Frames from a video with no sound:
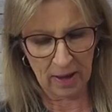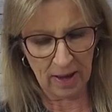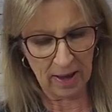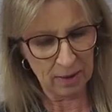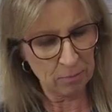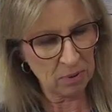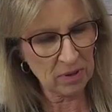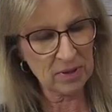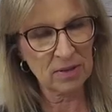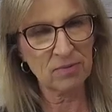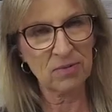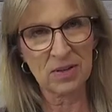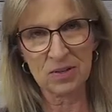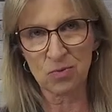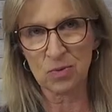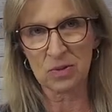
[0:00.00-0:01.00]
I believe
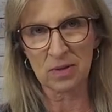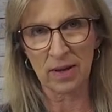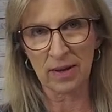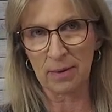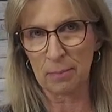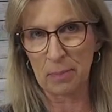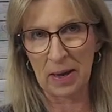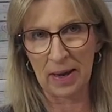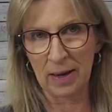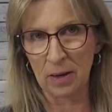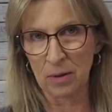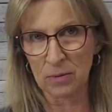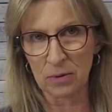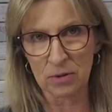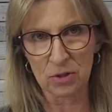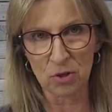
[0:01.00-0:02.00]
this was like a
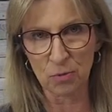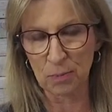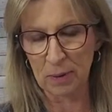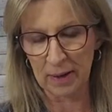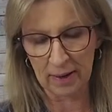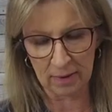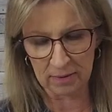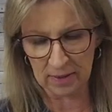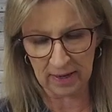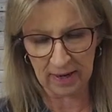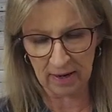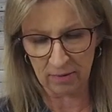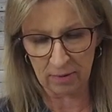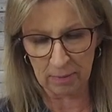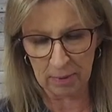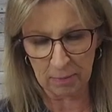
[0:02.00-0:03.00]
pound or 2 pounds. I
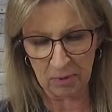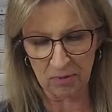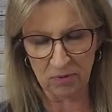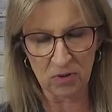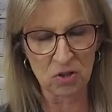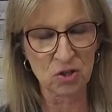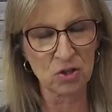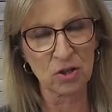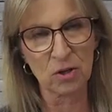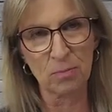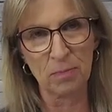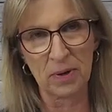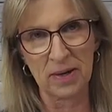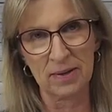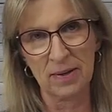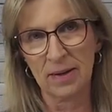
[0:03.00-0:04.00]
can't remember for sure,
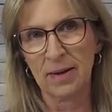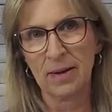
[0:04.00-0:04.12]
but